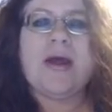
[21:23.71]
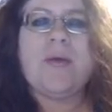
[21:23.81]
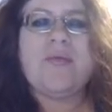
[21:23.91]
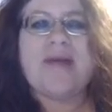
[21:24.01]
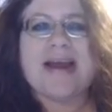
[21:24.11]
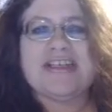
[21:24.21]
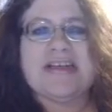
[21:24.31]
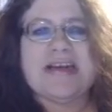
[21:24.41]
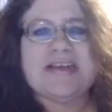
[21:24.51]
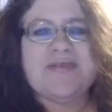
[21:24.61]

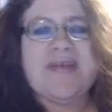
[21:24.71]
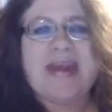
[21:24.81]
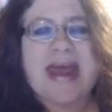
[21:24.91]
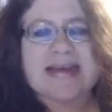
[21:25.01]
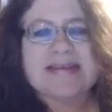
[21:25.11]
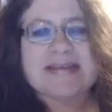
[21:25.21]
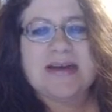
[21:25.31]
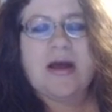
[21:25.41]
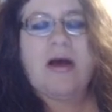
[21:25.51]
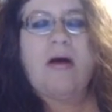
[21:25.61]
compression to the next
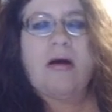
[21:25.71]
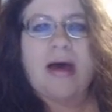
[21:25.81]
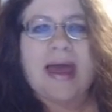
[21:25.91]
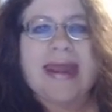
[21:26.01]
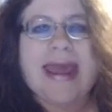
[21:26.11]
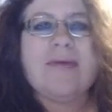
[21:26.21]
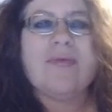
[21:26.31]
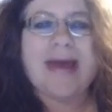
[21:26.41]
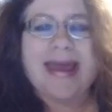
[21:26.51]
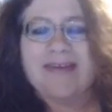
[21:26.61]
on a
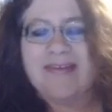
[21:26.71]
wave.